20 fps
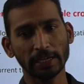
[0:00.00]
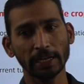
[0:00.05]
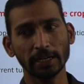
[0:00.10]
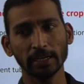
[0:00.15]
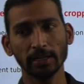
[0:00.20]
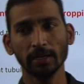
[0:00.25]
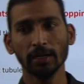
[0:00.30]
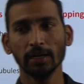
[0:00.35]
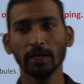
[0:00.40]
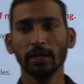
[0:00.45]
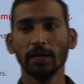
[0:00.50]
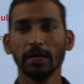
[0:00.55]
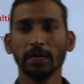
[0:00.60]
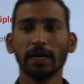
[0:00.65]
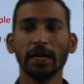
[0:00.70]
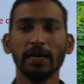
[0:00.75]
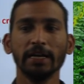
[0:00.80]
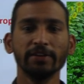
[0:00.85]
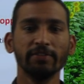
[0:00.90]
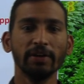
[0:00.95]
can
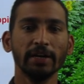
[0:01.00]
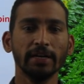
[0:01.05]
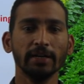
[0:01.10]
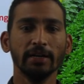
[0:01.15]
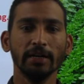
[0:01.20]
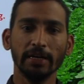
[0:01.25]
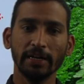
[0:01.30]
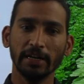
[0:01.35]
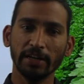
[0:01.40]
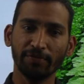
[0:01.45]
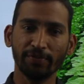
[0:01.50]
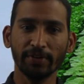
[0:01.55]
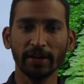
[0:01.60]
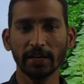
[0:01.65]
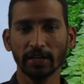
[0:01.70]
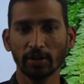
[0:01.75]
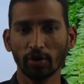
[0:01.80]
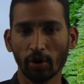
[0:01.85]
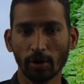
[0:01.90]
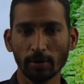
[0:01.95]
cultivate
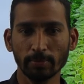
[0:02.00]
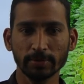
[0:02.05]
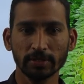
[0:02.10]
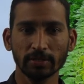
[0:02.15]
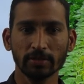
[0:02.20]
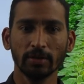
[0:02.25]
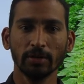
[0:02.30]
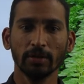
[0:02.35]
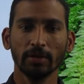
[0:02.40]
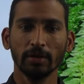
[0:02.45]
different crops,